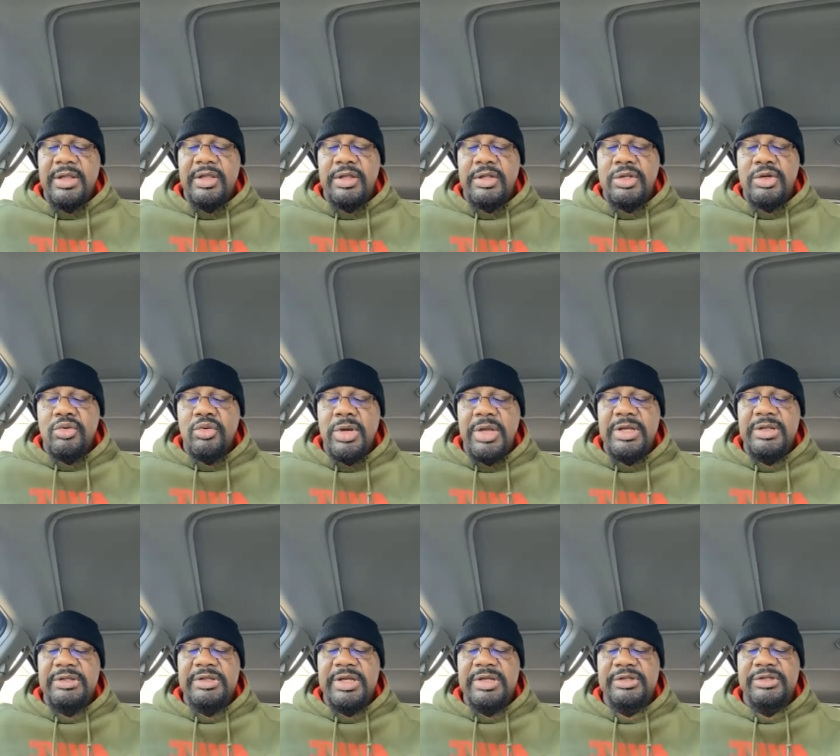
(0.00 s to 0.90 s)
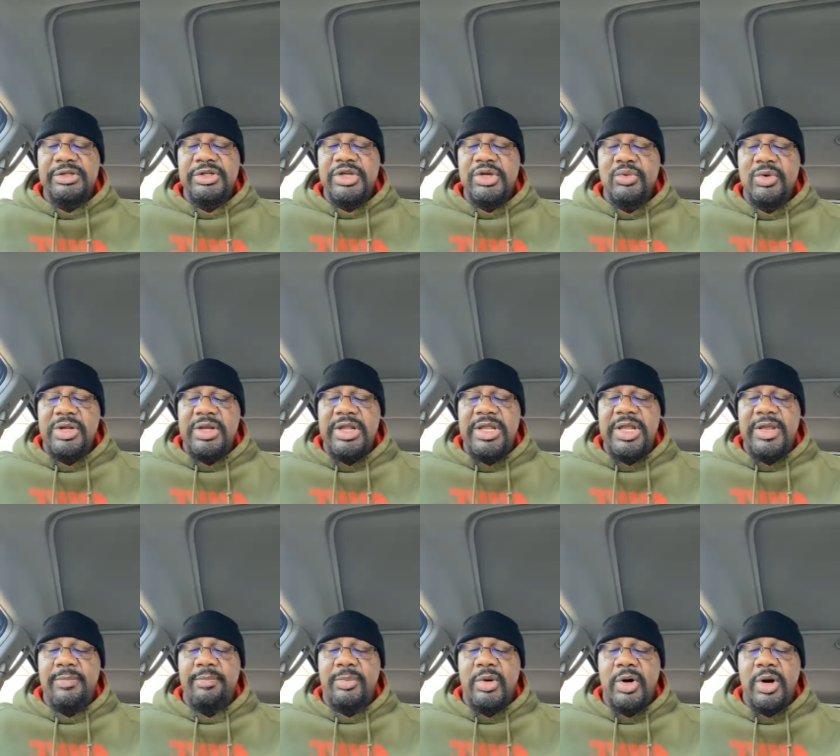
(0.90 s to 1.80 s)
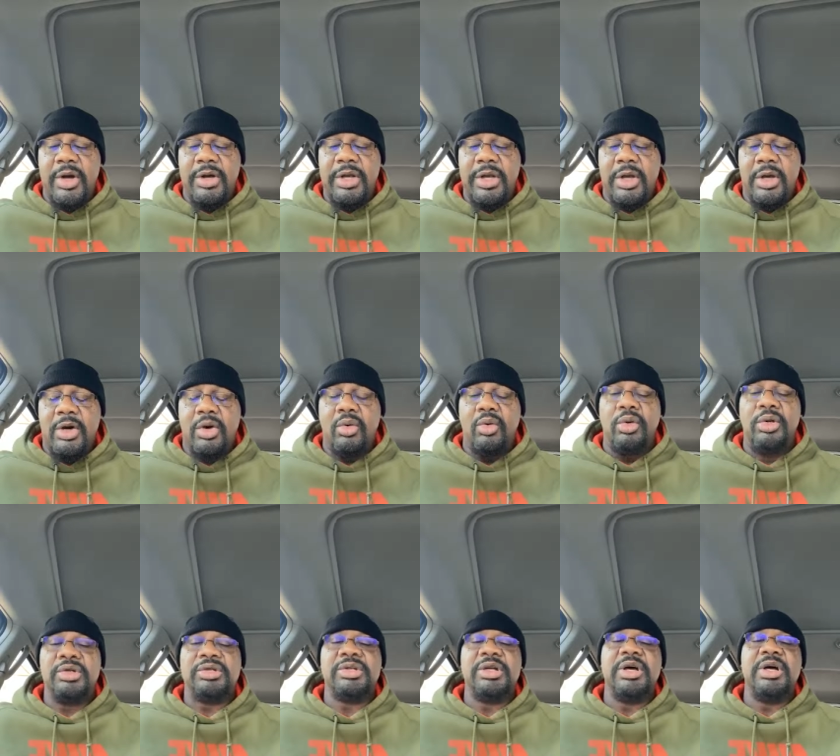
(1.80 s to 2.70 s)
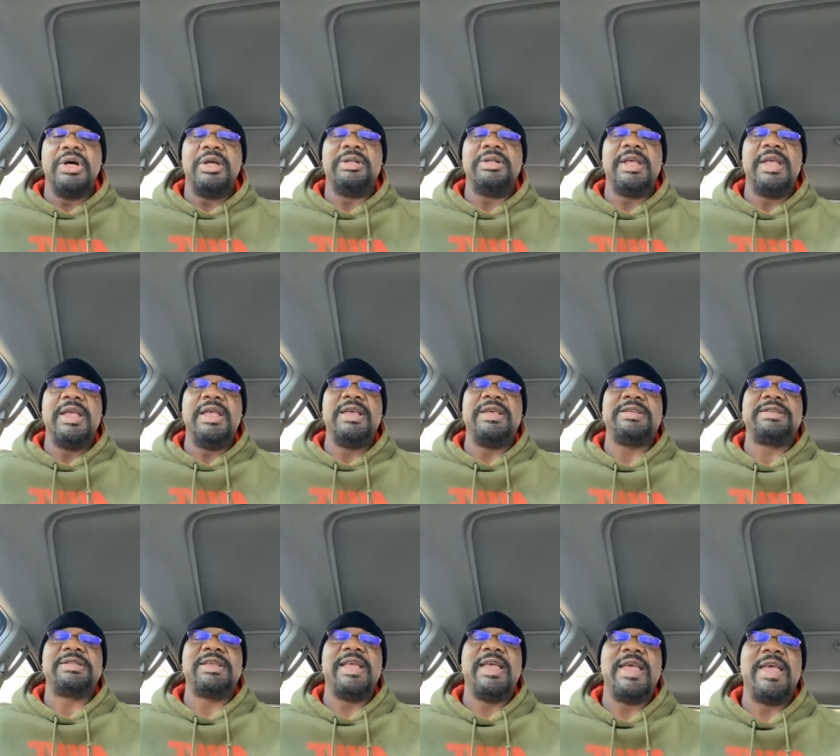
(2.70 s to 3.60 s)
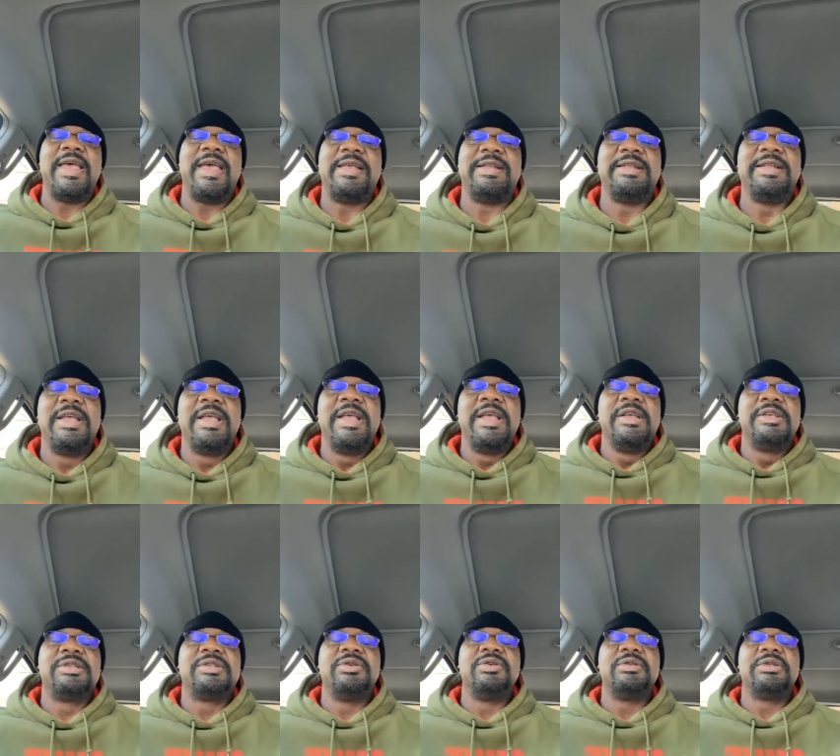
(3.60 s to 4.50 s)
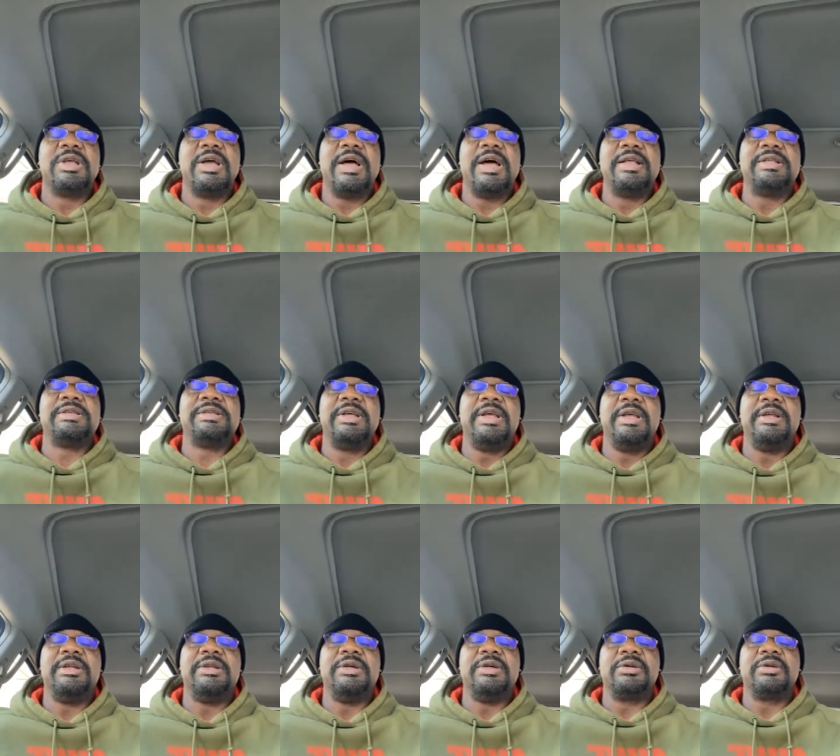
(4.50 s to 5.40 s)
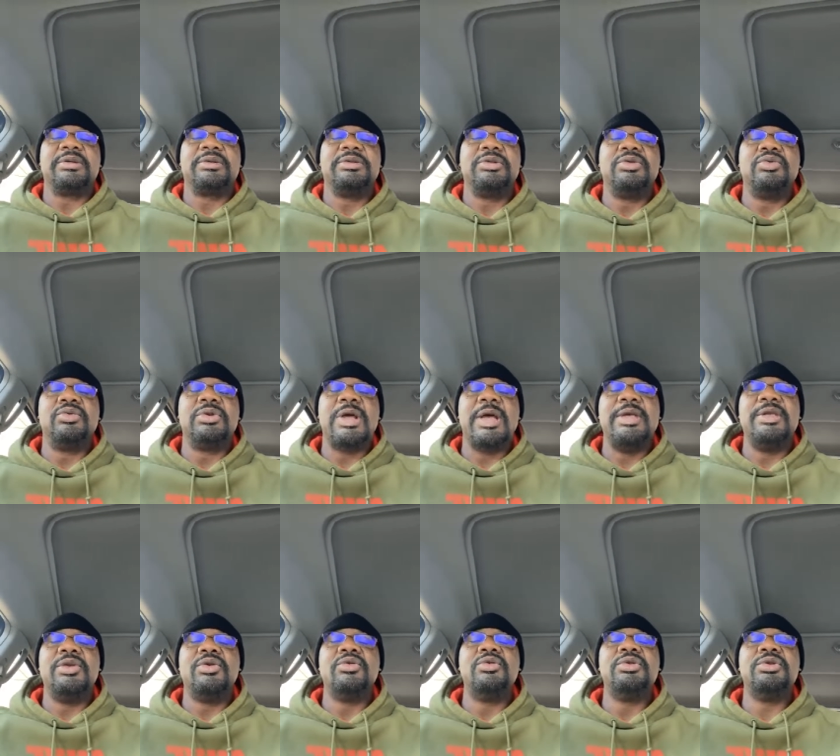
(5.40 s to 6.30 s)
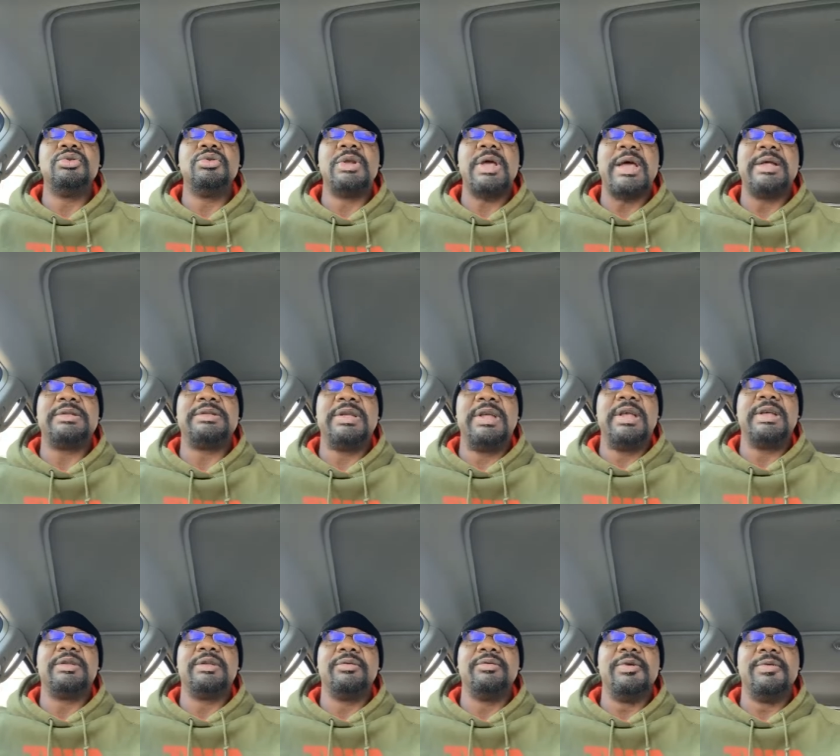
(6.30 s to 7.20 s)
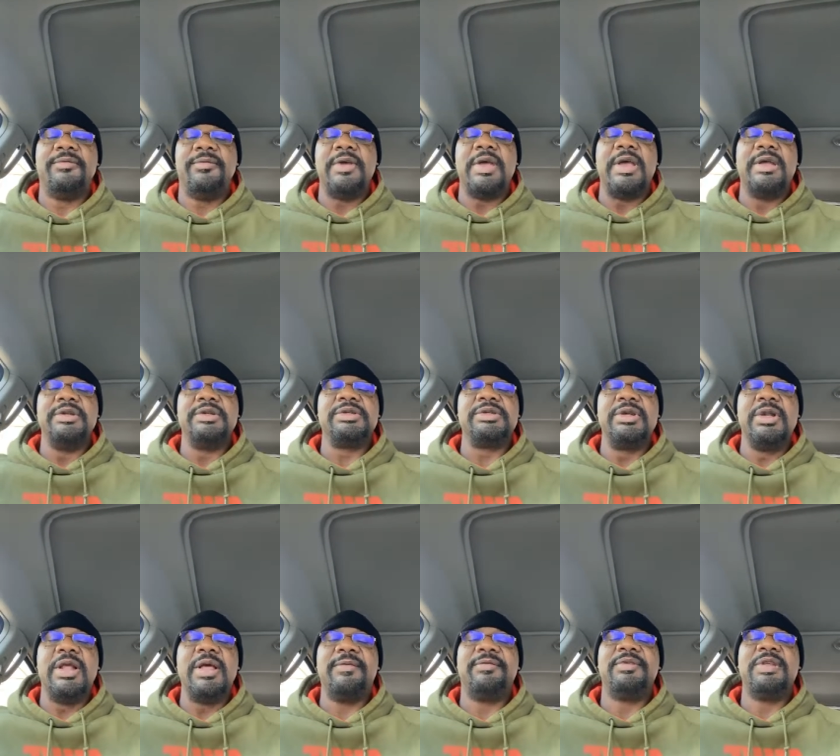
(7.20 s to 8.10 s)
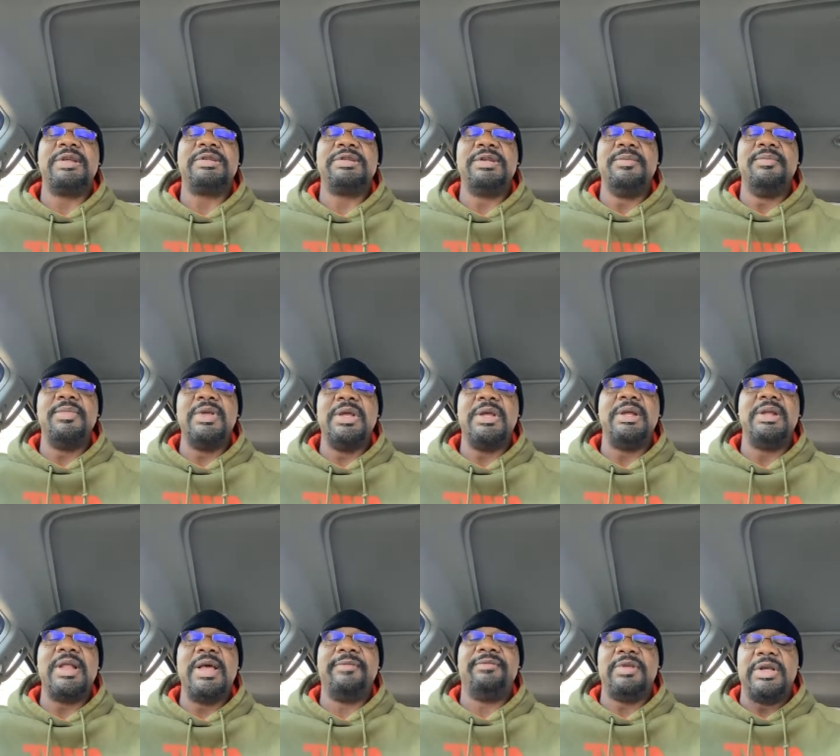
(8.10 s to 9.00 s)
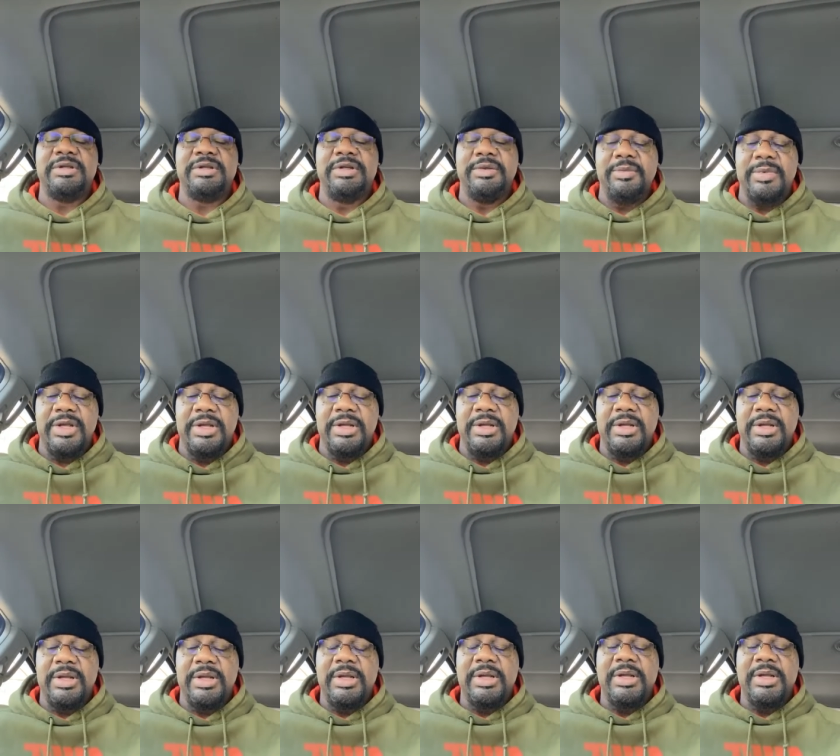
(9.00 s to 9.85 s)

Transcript: In doing this, you will heap burning coals on his head. So God saying, look, do not, you do not take the revenge. You left that to me, left that to me.